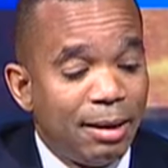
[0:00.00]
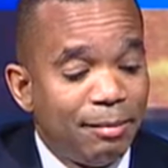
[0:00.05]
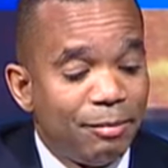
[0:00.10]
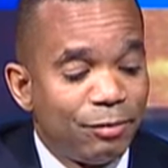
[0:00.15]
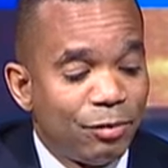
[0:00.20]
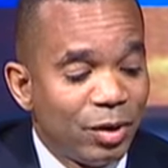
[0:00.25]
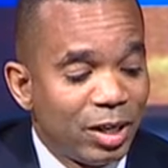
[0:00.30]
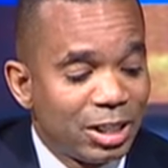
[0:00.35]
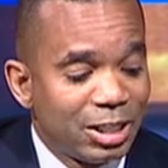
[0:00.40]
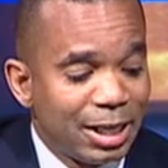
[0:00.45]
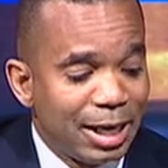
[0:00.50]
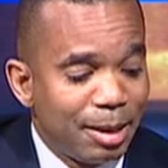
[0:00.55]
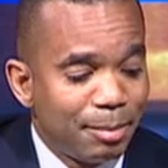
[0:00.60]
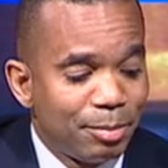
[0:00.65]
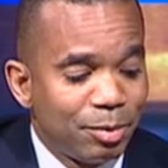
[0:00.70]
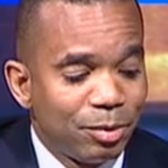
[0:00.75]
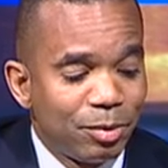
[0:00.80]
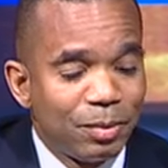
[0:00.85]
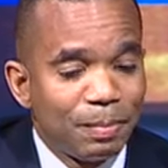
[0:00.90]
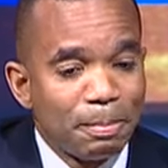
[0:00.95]
For
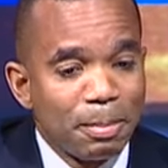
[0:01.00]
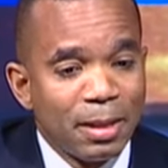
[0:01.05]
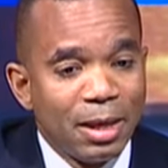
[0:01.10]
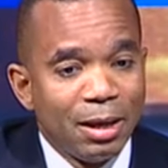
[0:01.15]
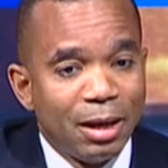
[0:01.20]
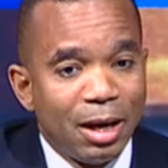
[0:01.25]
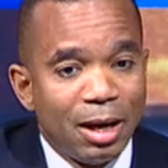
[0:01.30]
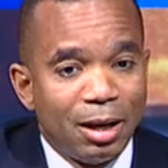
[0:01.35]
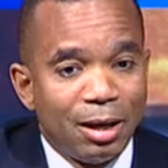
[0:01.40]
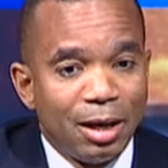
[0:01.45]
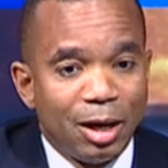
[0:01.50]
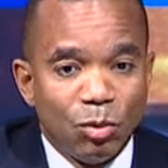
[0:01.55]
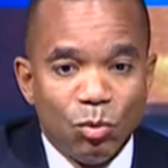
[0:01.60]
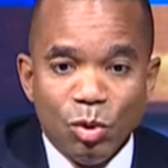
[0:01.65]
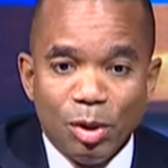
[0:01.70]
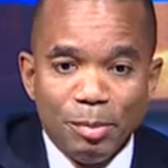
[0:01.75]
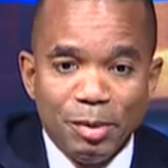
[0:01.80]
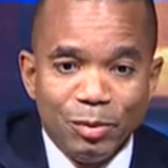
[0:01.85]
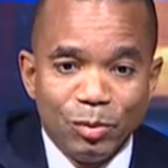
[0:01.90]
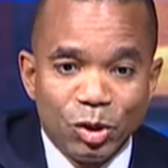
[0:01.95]
example, a
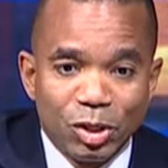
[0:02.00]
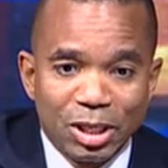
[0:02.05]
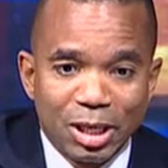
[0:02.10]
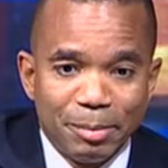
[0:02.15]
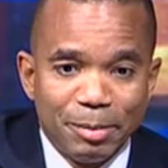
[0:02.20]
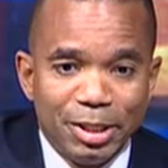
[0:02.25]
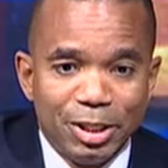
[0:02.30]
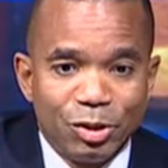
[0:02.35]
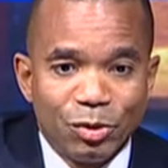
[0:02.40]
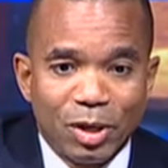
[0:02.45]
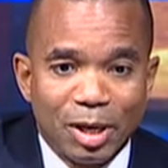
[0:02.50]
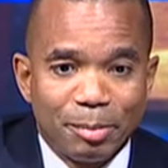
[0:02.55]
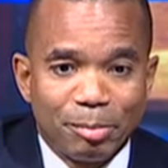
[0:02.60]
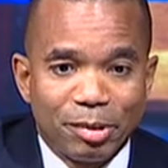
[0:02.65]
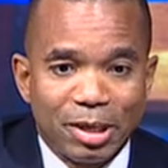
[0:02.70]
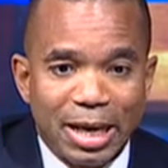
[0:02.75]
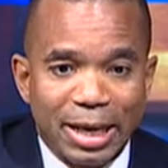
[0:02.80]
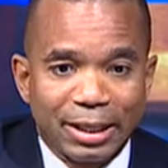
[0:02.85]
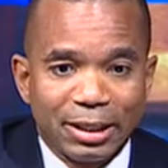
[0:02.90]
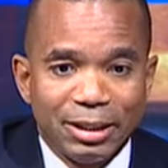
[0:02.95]
woman will come into our
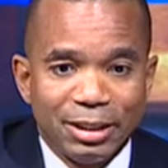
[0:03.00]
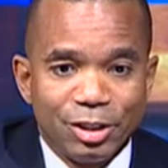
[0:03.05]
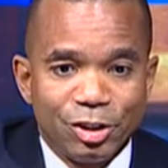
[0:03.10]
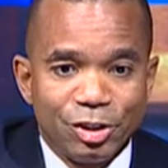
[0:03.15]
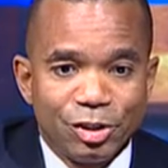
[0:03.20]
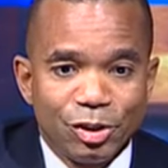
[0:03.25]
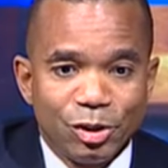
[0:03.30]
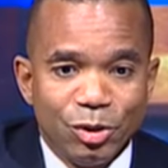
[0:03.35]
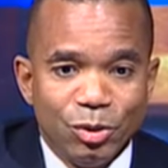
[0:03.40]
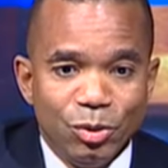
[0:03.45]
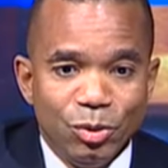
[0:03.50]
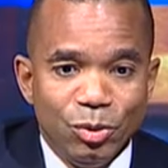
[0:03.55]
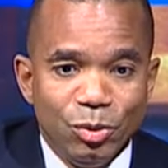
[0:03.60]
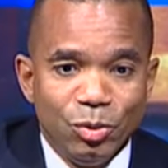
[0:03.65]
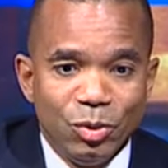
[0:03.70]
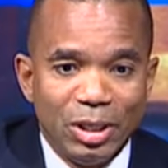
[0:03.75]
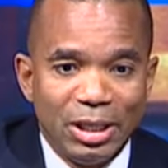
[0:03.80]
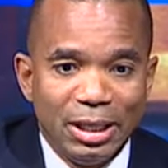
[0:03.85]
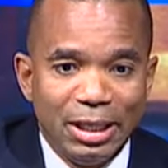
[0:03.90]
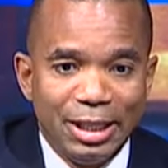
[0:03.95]
practice
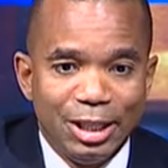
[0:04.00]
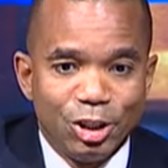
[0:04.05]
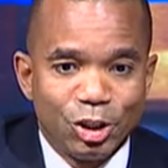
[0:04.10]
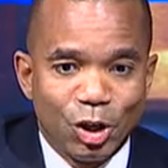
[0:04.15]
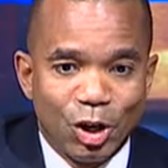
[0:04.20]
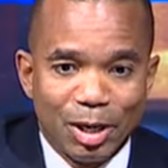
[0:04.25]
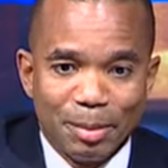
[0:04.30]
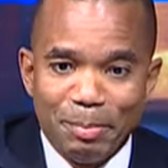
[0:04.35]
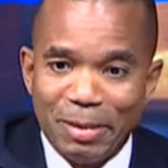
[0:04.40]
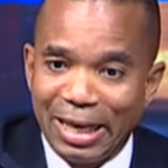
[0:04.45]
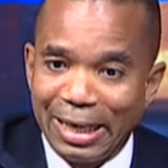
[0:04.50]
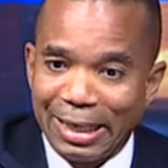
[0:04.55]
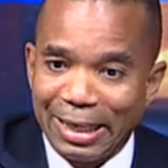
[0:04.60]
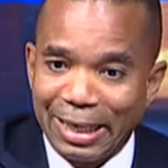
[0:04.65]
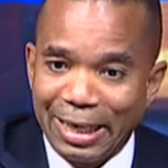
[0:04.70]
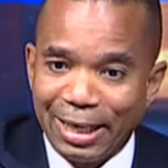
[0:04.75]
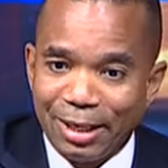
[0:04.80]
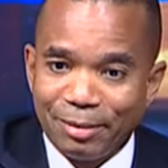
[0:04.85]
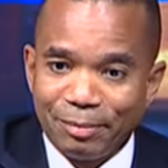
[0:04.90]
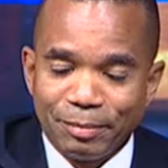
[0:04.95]
who is on
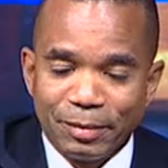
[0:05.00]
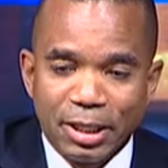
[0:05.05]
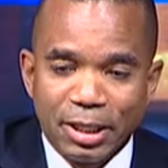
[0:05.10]
Medicaid.